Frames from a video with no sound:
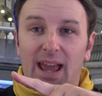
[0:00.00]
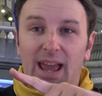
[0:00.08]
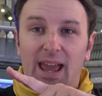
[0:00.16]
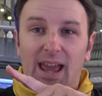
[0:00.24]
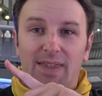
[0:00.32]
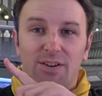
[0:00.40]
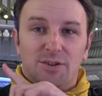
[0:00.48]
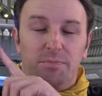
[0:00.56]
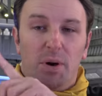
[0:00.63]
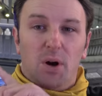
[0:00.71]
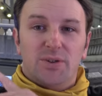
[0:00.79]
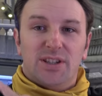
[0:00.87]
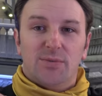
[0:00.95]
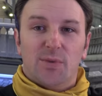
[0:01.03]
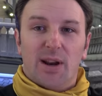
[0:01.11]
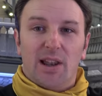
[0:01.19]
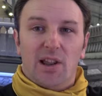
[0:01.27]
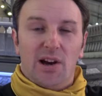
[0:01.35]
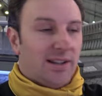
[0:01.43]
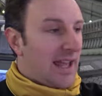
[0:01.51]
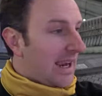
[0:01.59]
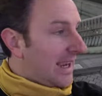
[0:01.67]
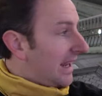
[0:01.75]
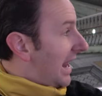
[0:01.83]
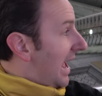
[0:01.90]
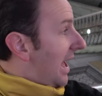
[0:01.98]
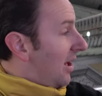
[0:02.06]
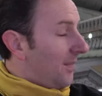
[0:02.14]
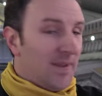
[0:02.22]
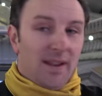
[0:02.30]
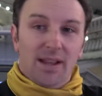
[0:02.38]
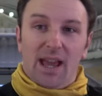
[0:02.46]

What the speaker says: and there's boats that run along that canal.